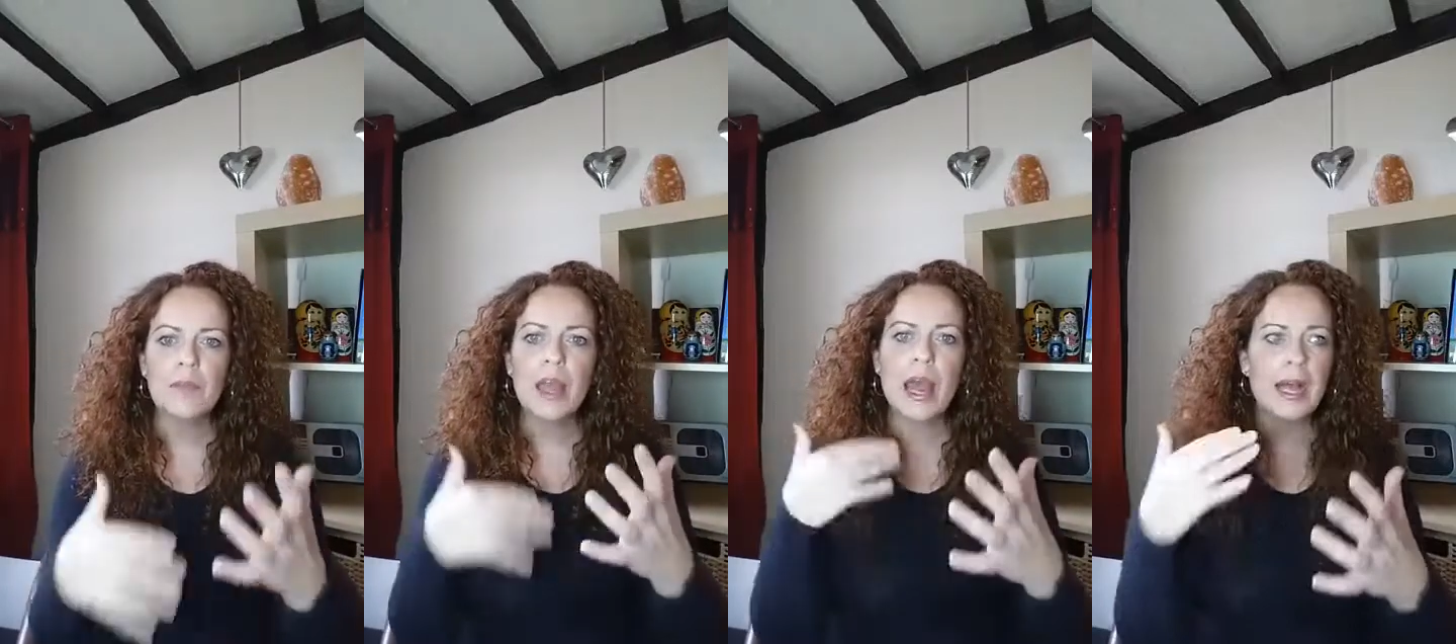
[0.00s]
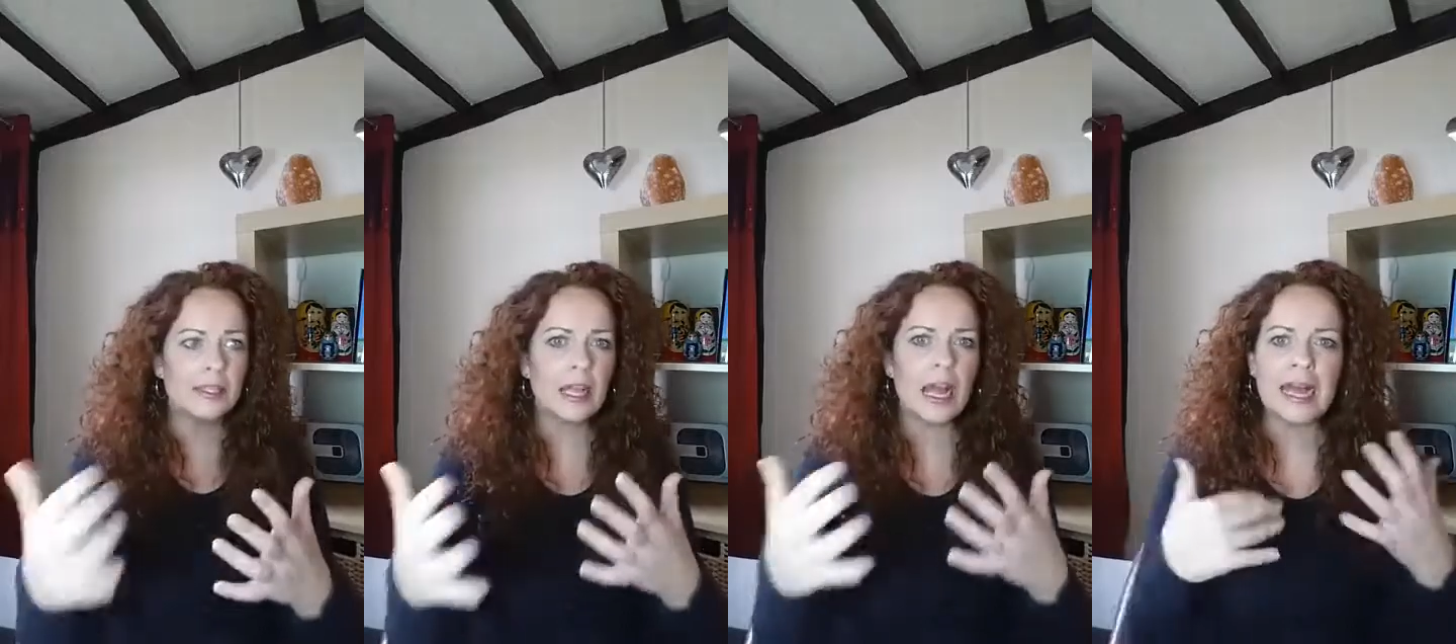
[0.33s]

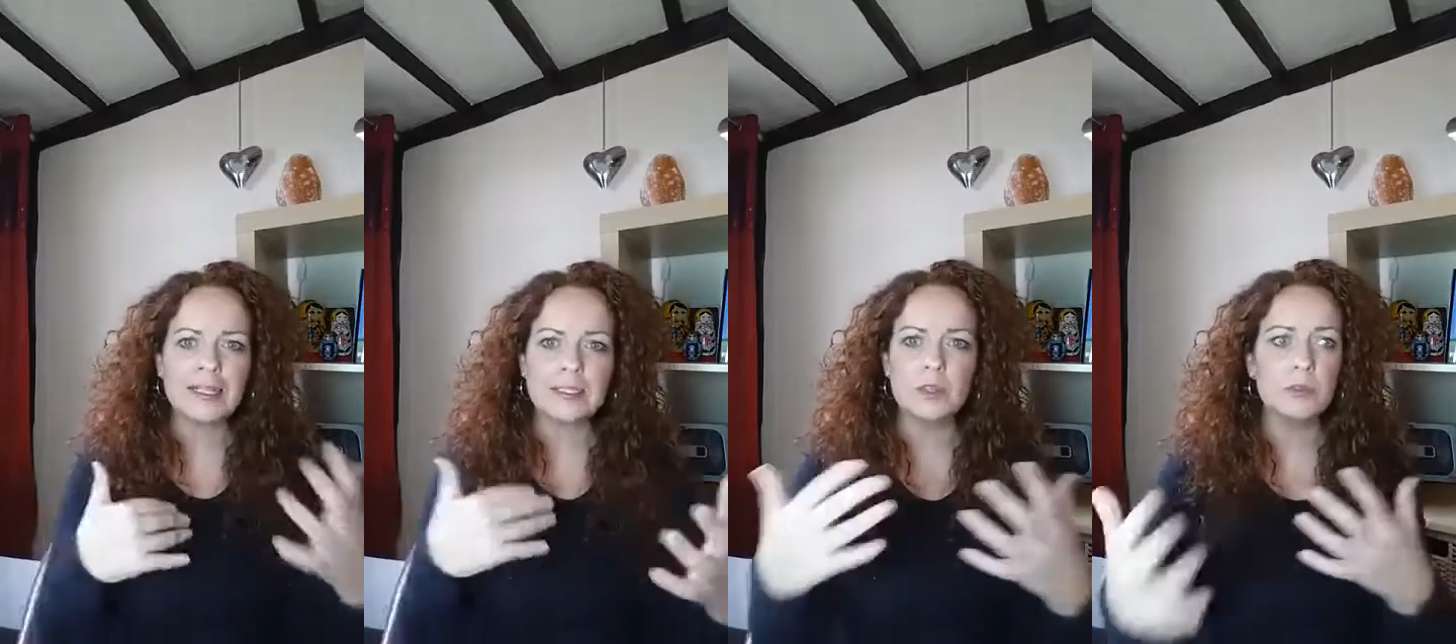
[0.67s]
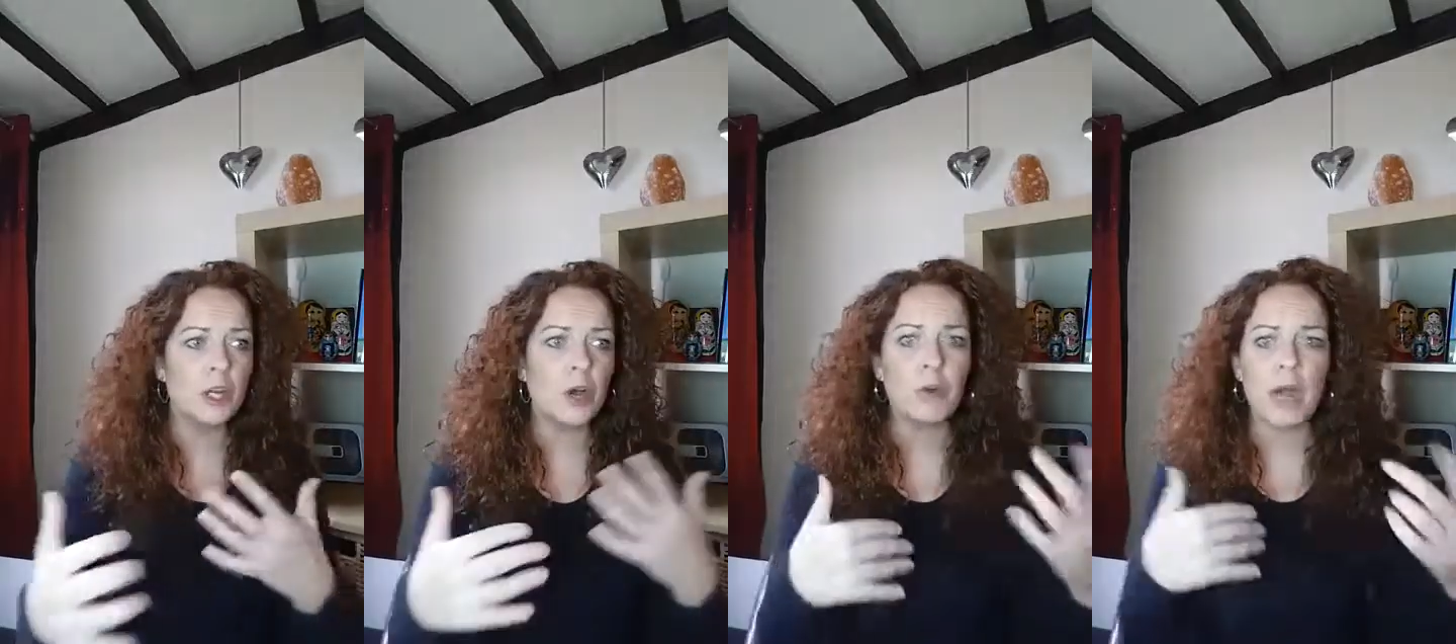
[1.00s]
and ask
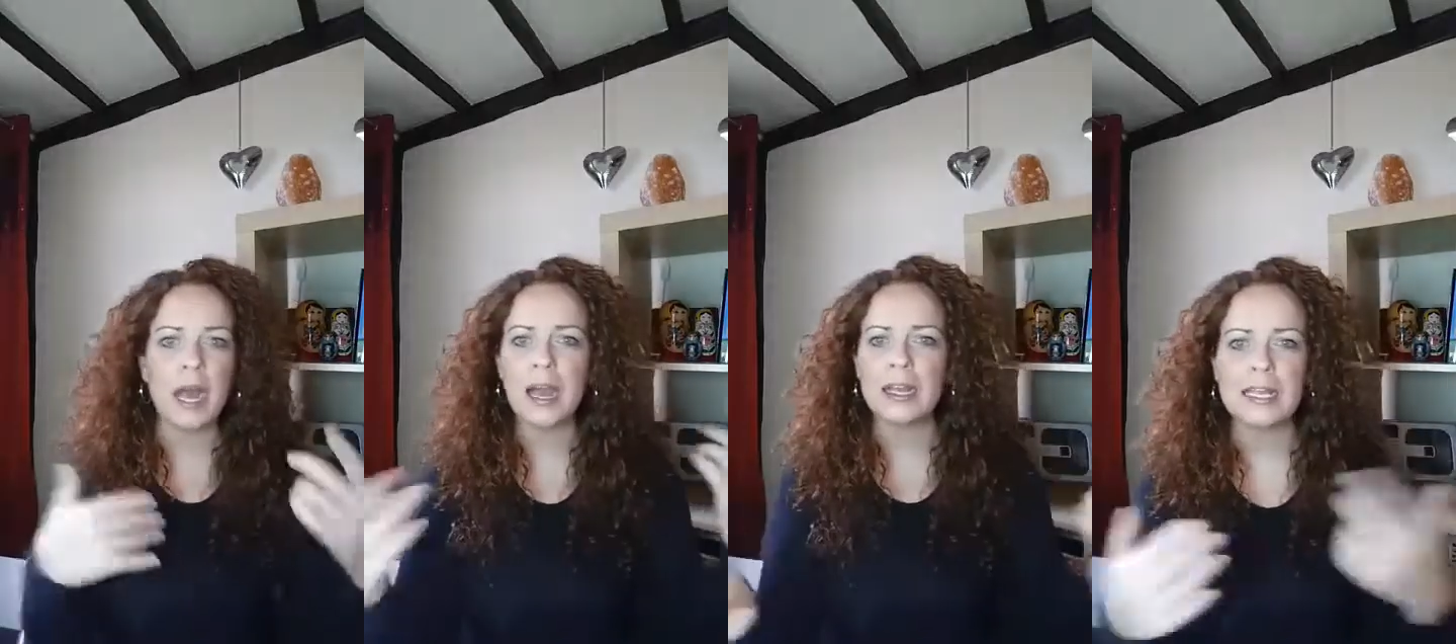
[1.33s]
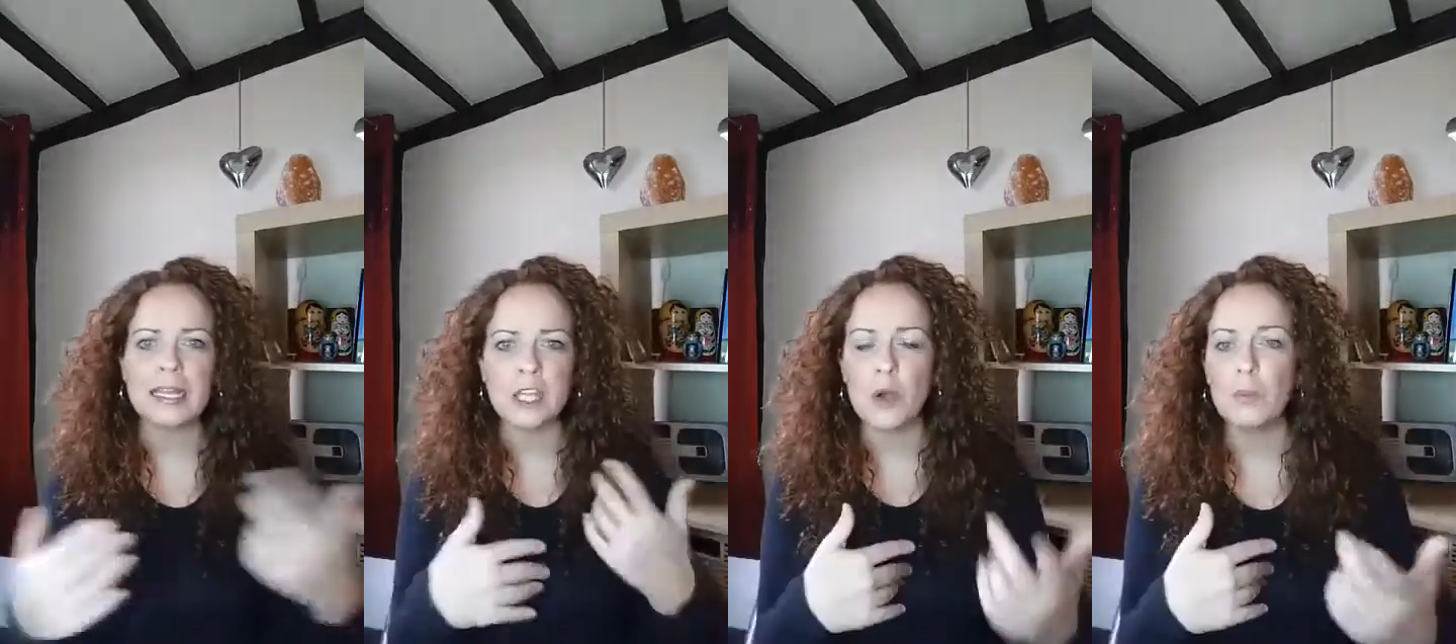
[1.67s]
them, you know, well,
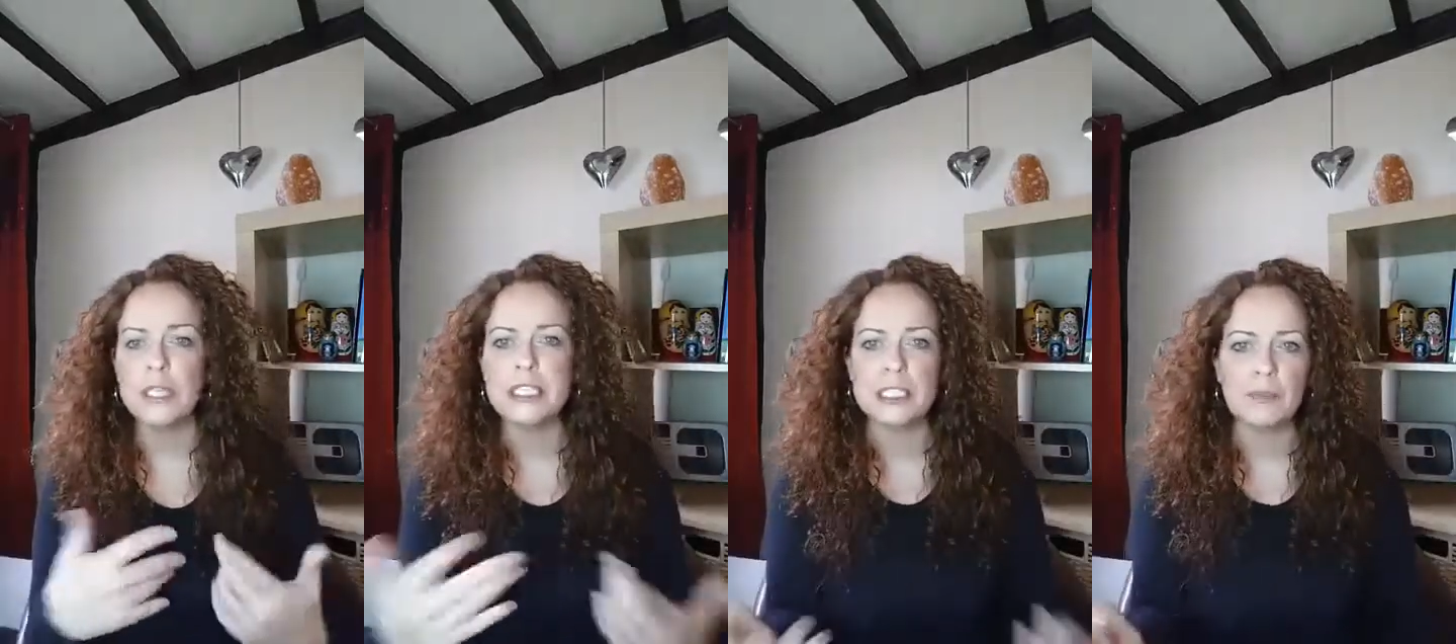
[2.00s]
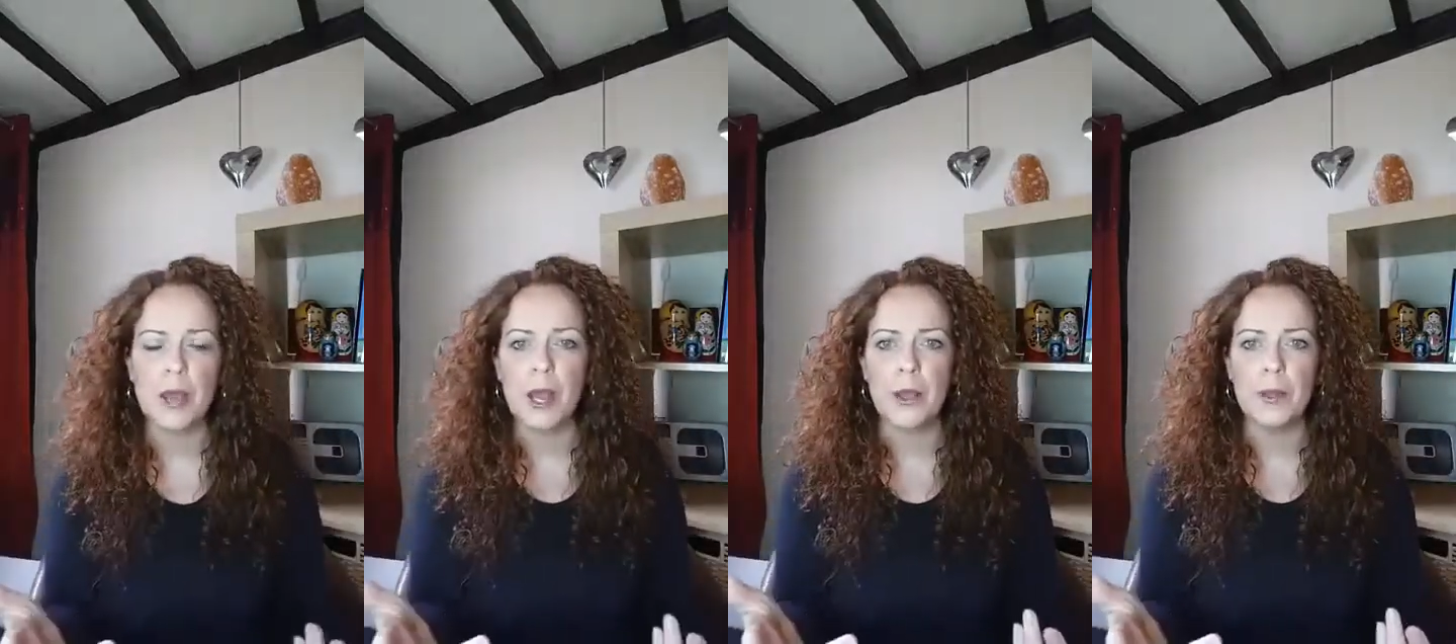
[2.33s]
last time we
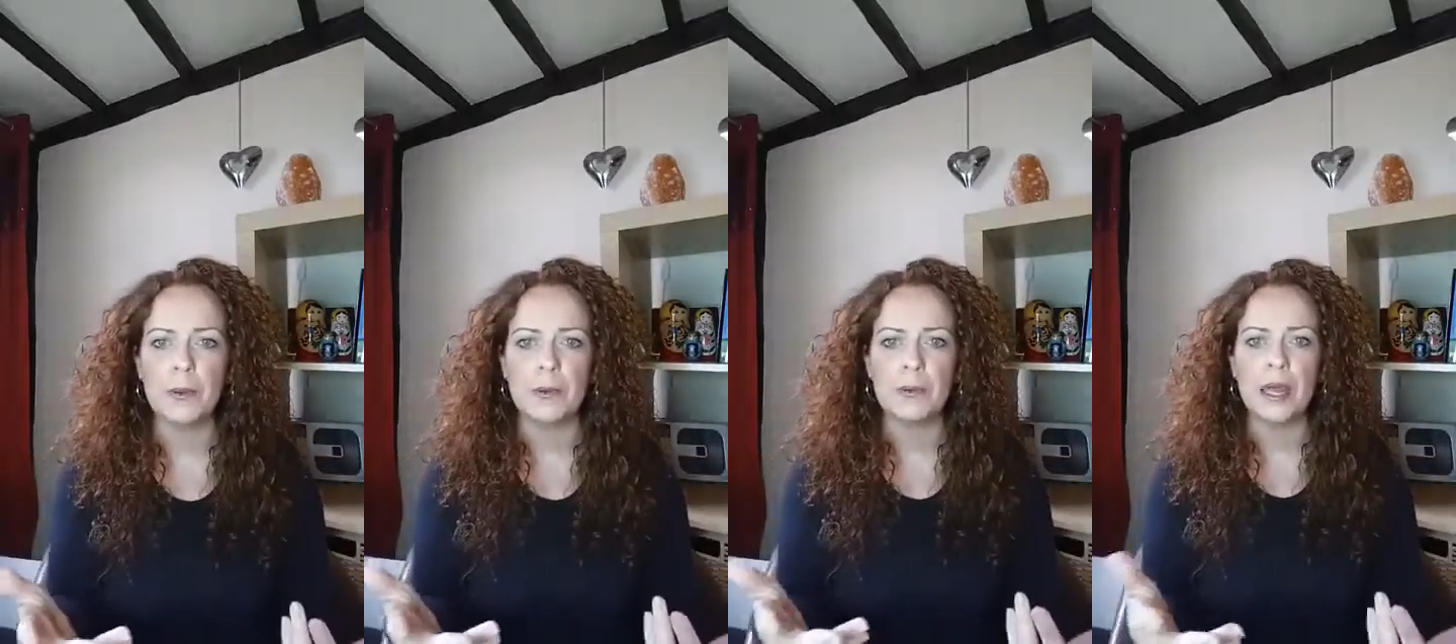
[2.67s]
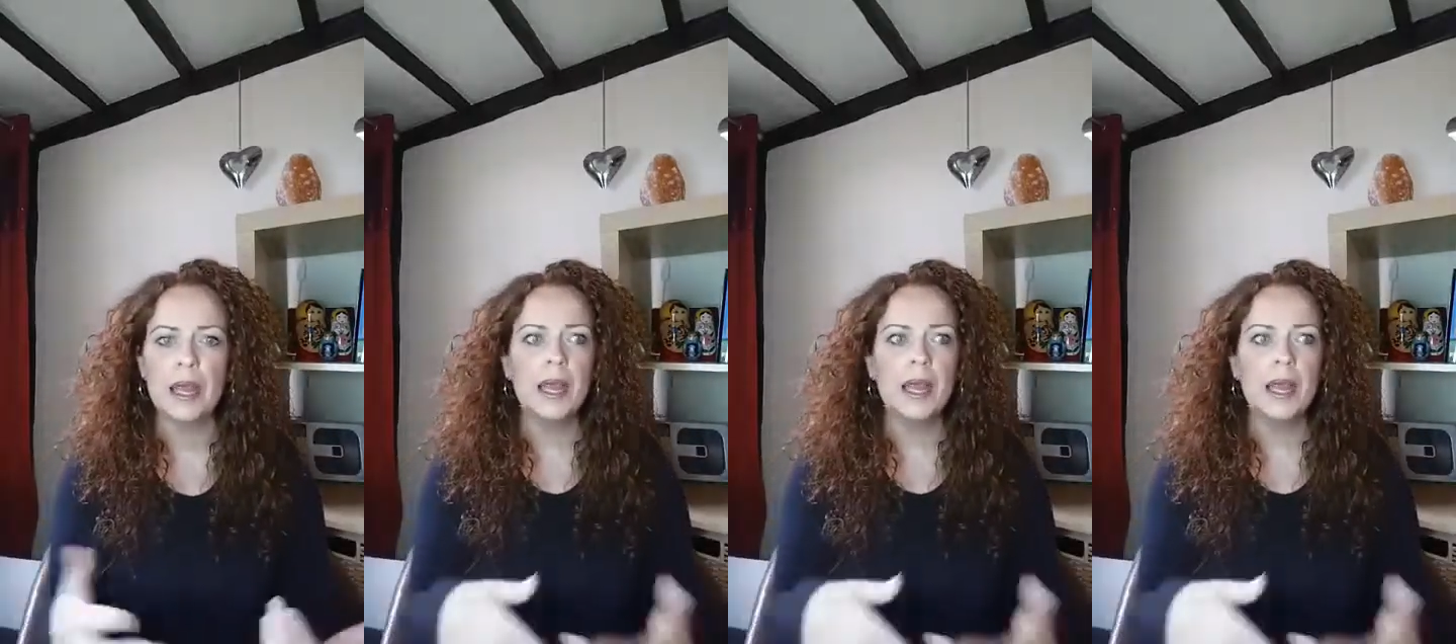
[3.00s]
spoke,